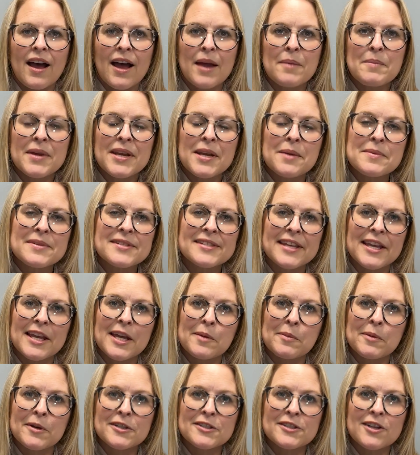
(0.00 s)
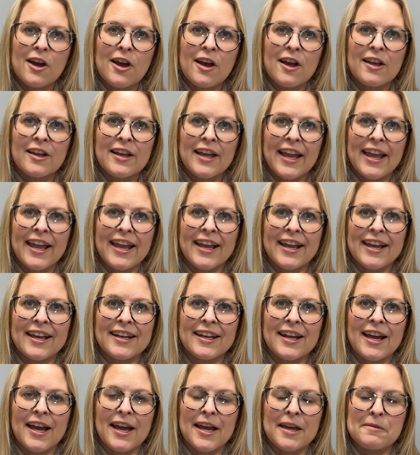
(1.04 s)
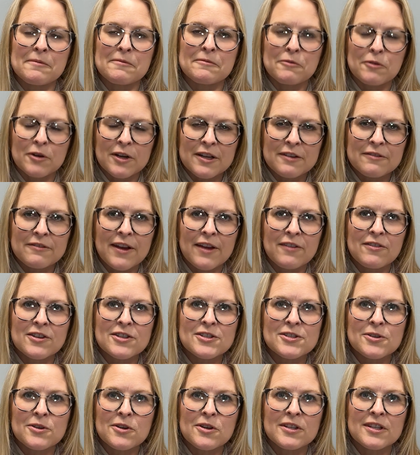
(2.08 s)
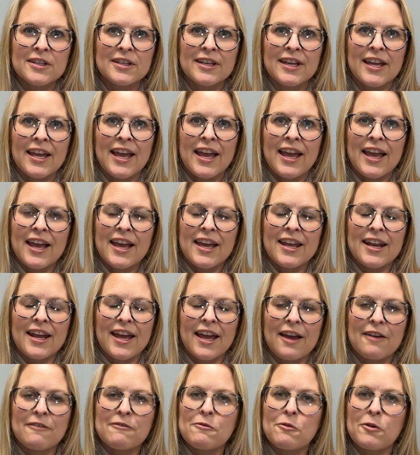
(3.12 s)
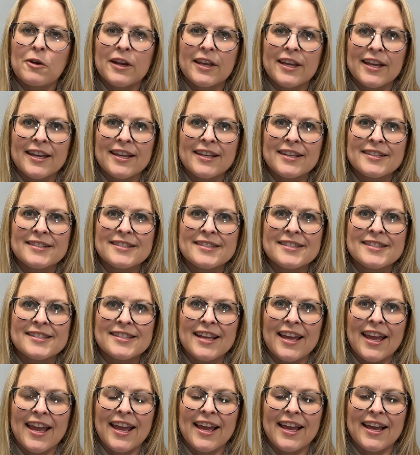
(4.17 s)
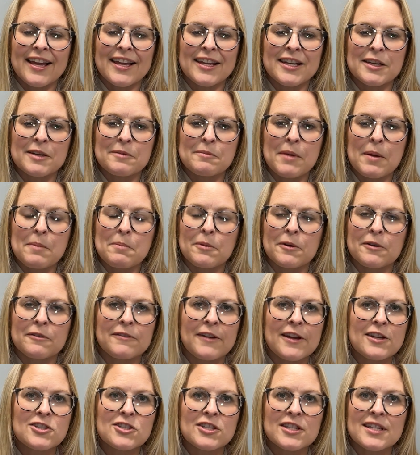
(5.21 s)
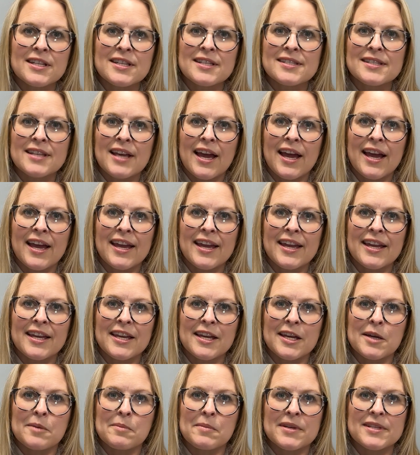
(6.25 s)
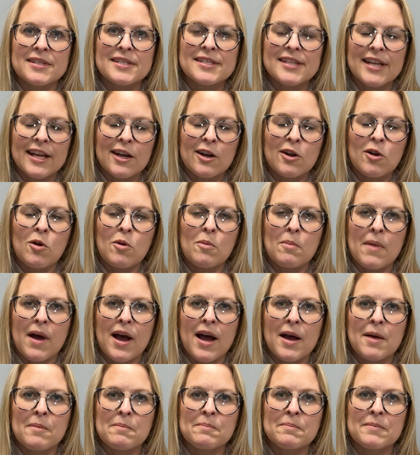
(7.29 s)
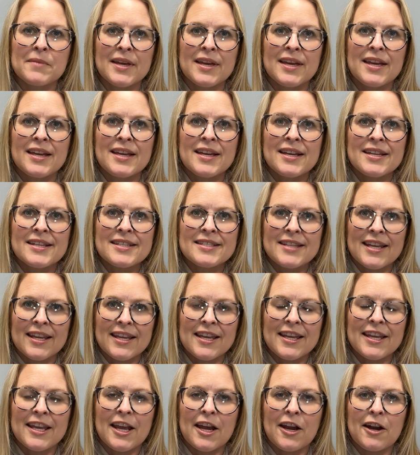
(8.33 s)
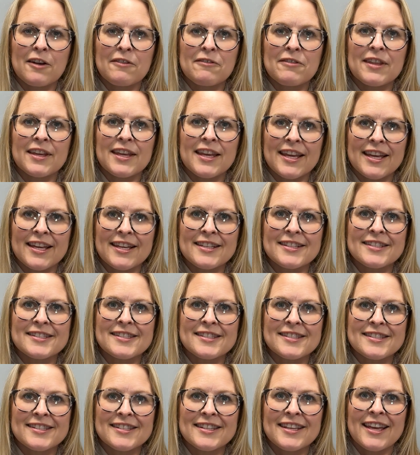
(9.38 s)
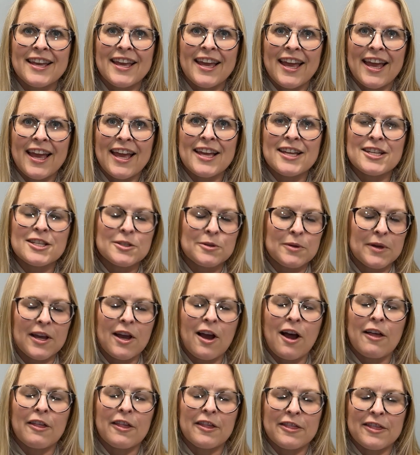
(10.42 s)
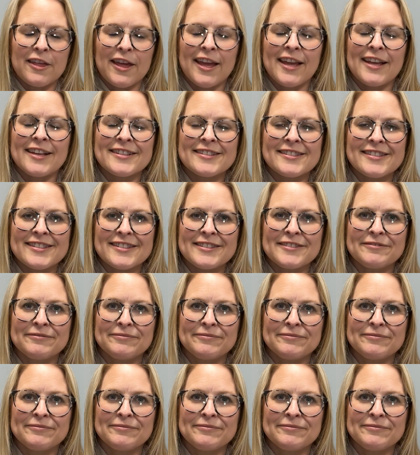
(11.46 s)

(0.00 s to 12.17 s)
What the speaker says: Hi, my name is Amber Dahl, and I'm 45 years old, and I have 4 kids, and my profession is I am a stay-at-home mom, taking care of the kids and doing all the things.